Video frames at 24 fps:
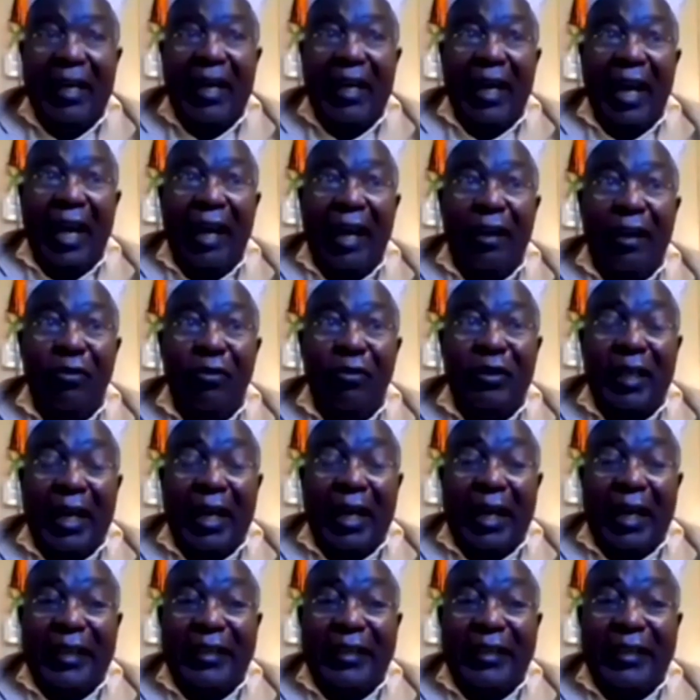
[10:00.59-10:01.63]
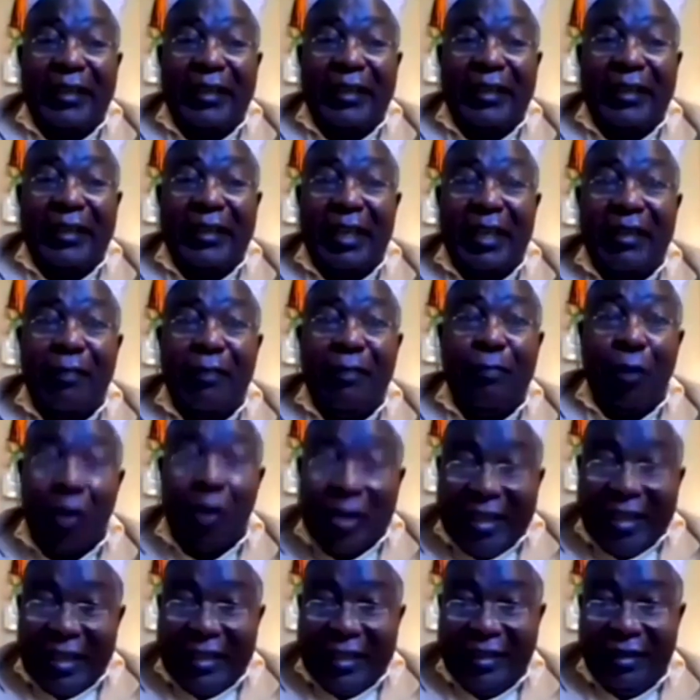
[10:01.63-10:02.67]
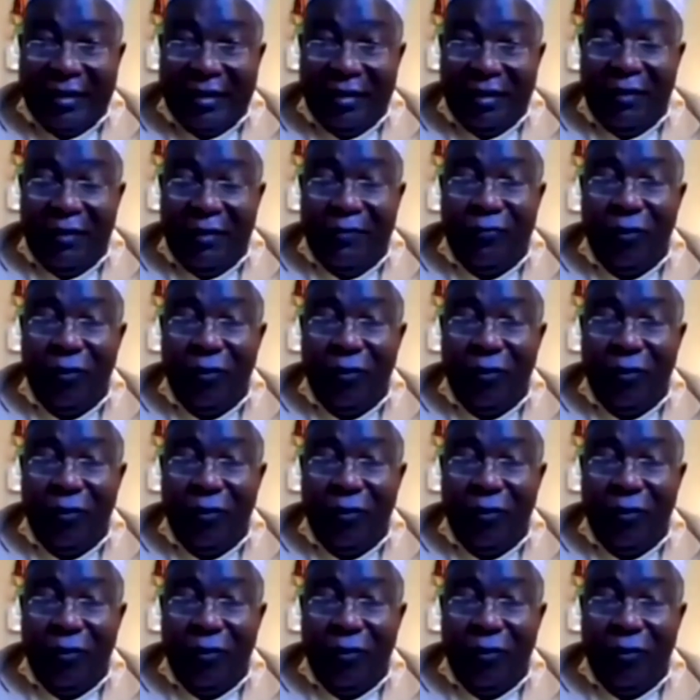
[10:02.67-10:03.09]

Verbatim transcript: and looked at the, the, process for